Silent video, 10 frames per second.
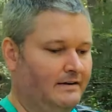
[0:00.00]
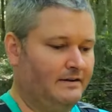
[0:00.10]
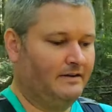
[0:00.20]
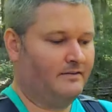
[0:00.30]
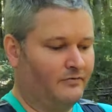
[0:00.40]

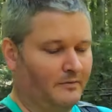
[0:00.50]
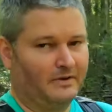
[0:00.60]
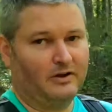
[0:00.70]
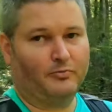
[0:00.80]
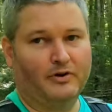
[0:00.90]
from
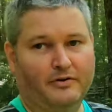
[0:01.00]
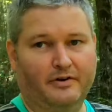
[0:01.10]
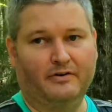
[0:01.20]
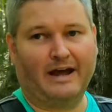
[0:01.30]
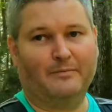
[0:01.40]
the GoPro
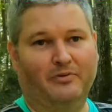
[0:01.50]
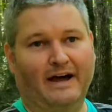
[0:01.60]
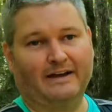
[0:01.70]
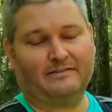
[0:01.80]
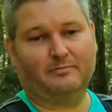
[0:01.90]
Hero 9
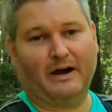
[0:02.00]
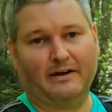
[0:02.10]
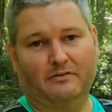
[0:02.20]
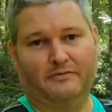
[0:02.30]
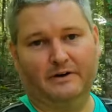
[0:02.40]
Black's
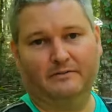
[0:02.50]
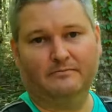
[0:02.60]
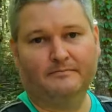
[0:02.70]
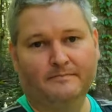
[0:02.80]
microphone